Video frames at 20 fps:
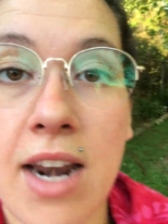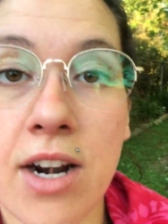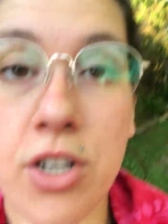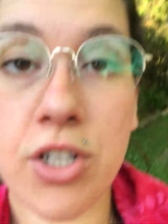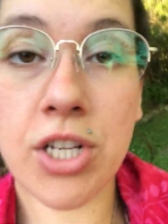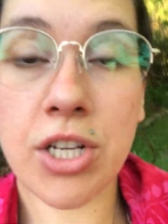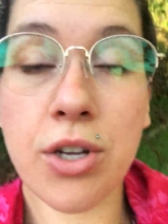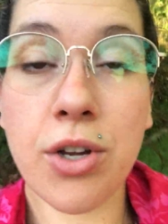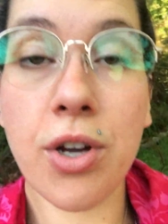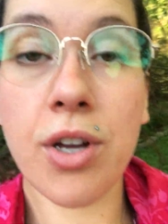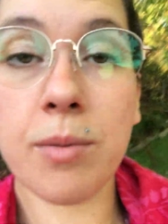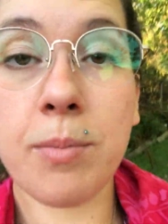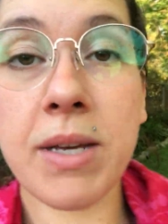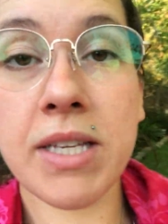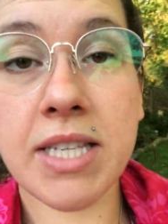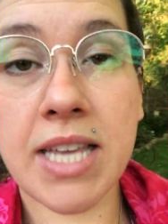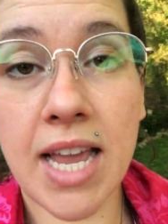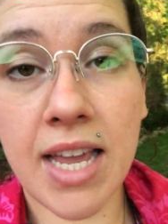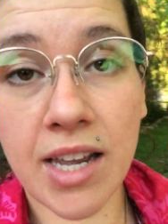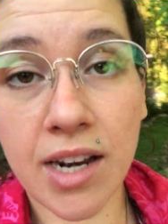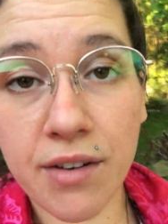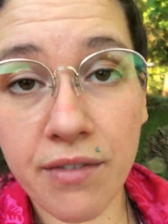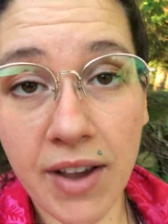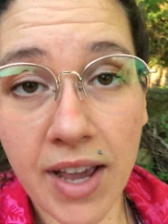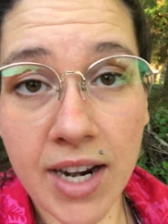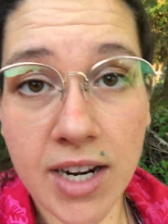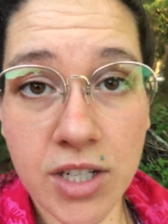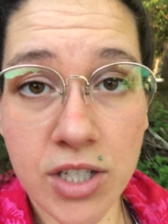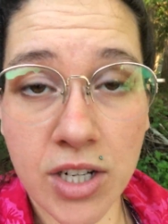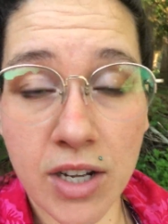energy could be taken
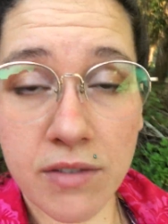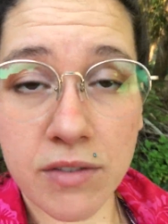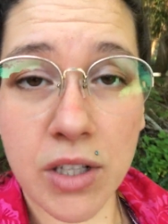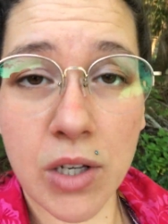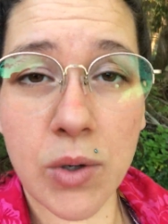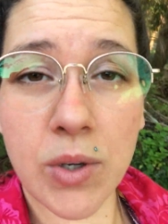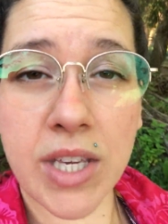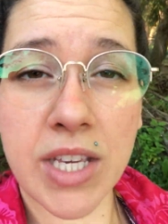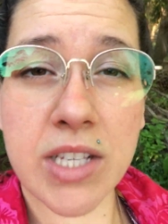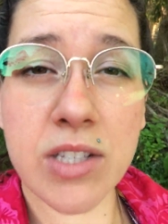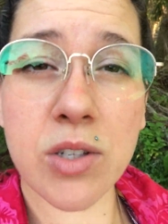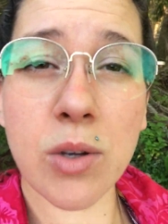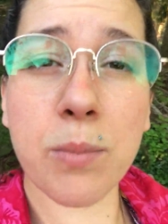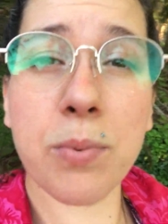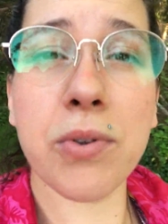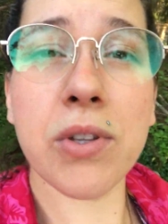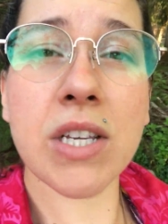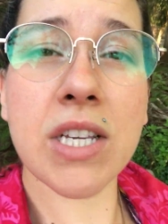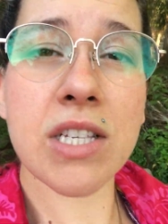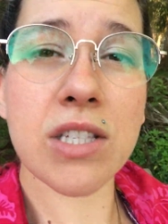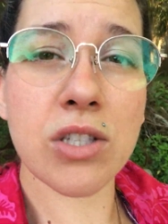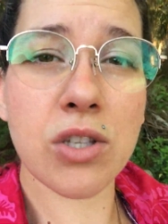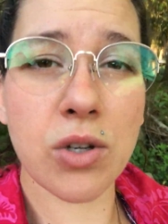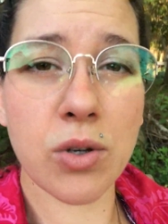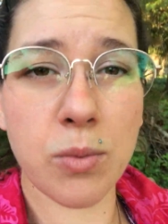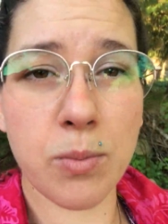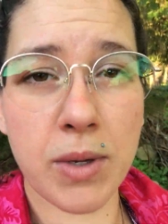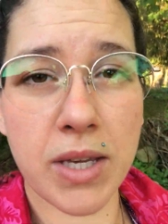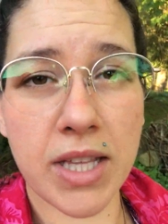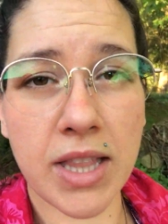advantage of low-key. So please
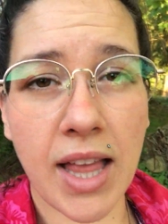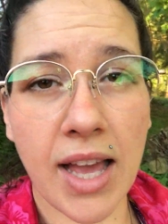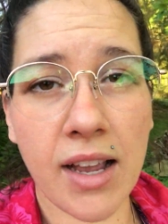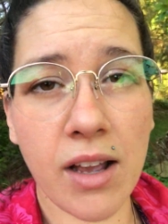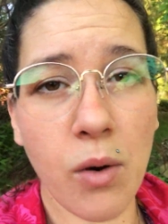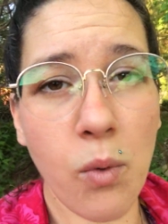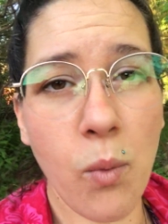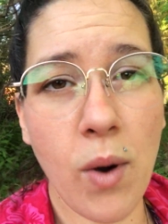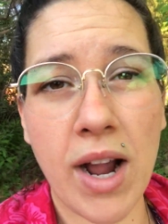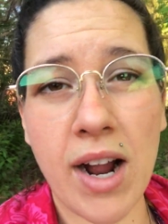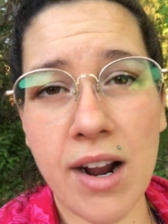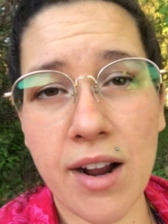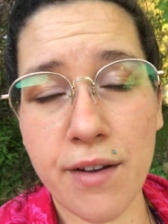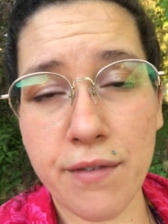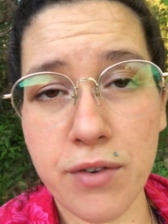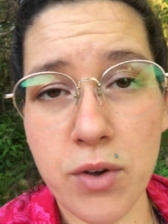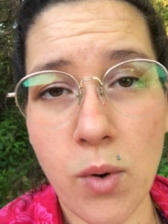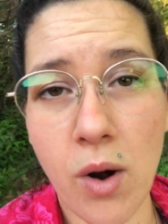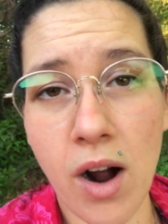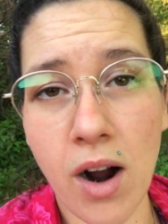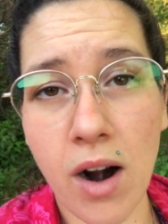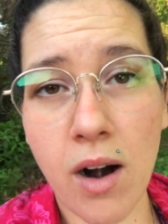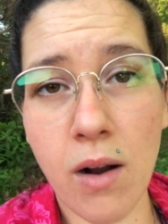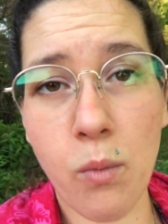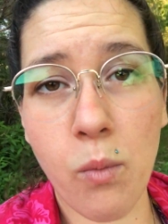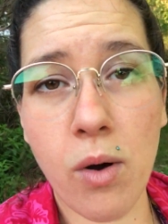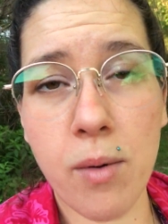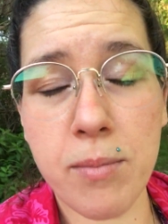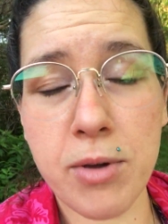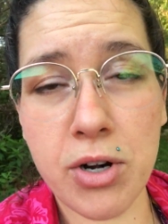do be like aware if you are a
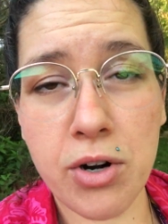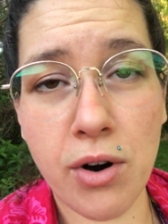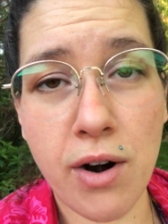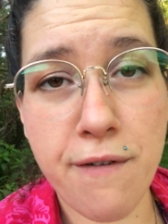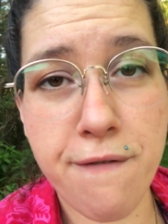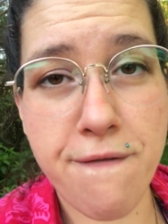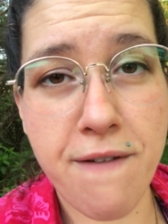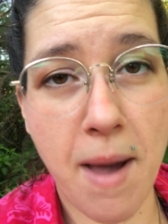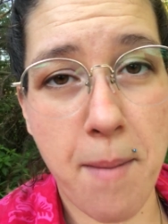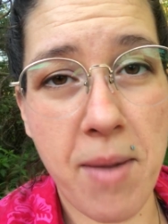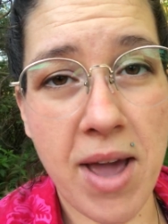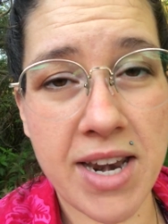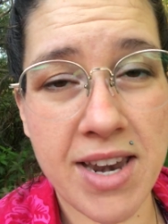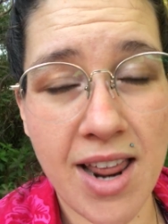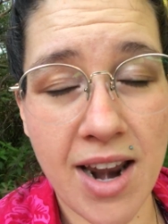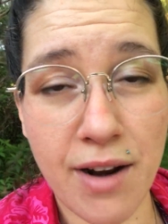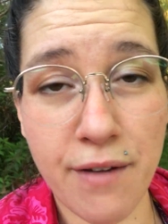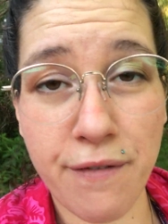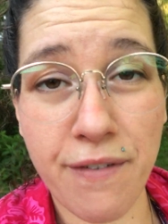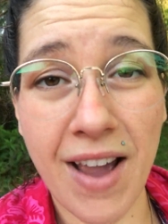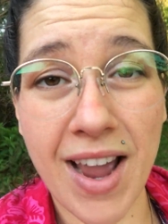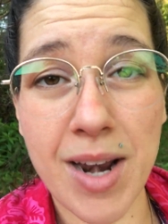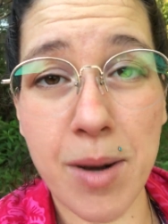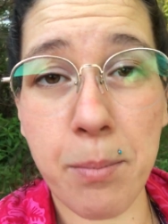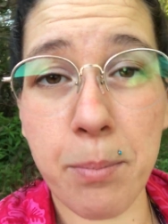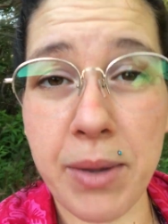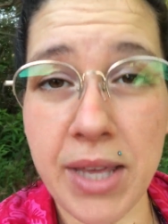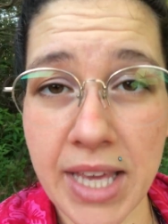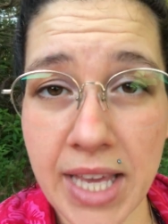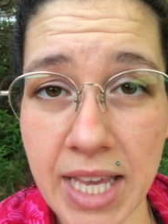woman or a
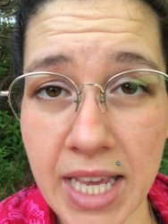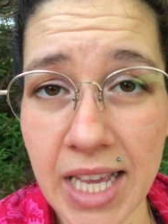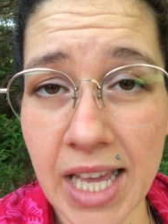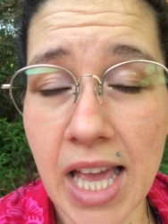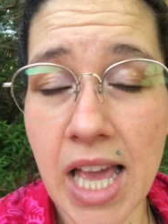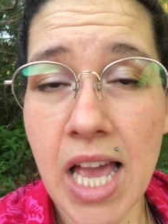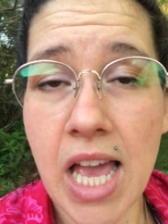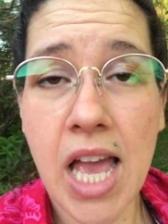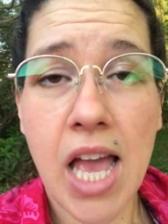femme-identified being.